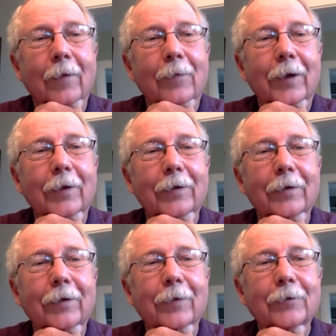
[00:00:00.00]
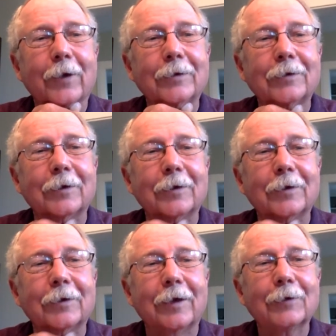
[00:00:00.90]
but it demonstrates that
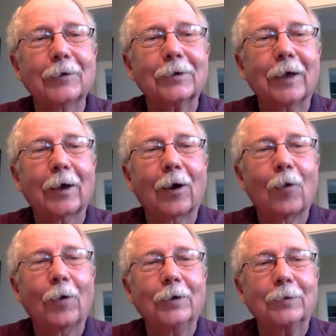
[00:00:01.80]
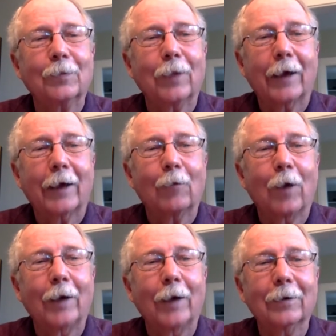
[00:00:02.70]
the answer is not always black
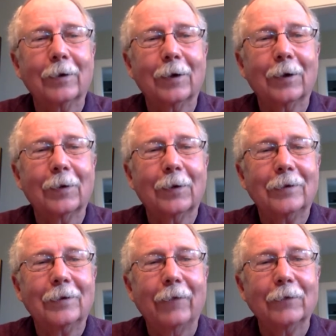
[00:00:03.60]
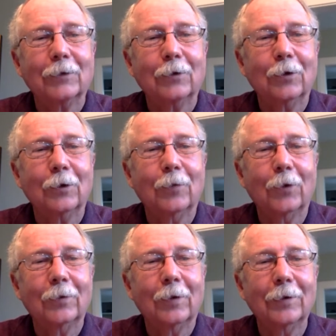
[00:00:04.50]
and white. Uh, native is good,
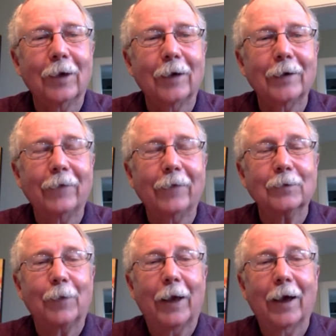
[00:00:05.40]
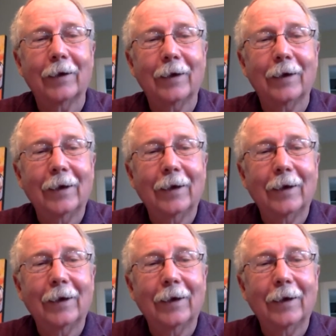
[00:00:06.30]
uh, non-native is bad.